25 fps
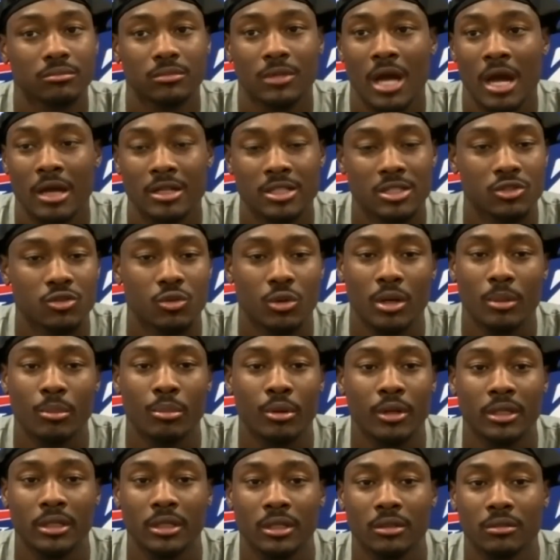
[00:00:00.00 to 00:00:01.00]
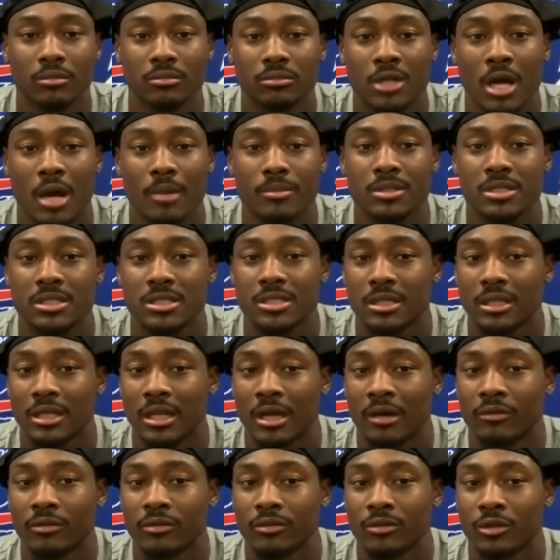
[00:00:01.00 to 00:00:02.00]
I just want to bring the competition
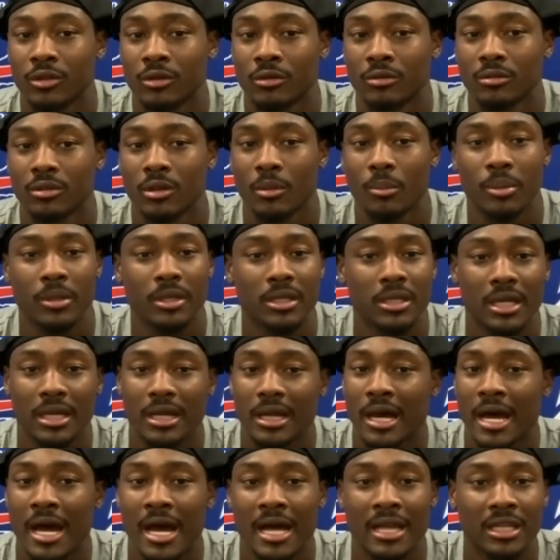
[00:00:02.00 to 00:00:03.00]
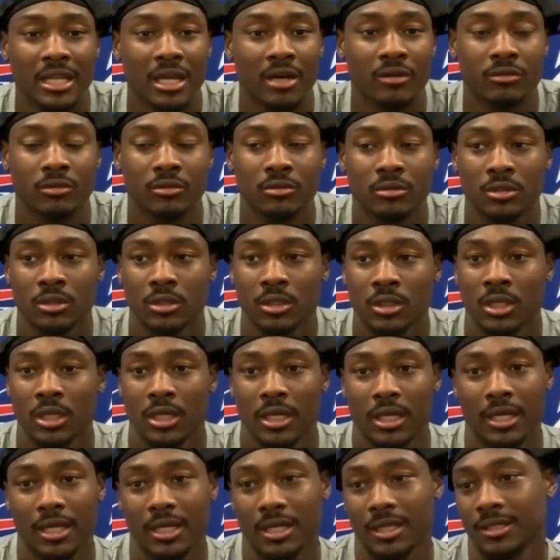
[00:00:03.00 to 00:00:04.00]
level, you know, competing at a high level
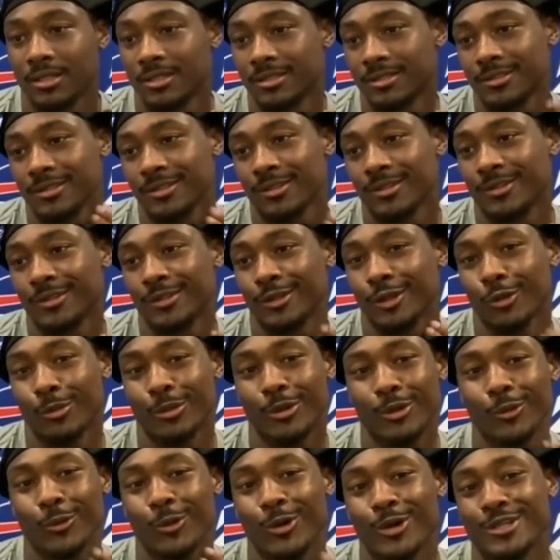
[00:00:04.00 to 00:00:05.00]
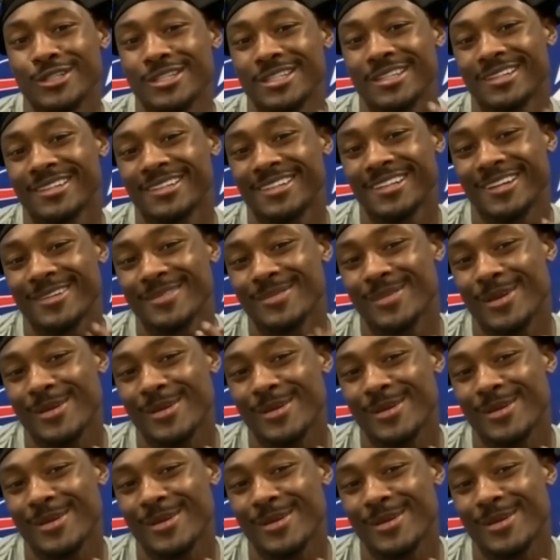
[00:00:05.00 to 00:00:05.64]
and little bit of words here and there.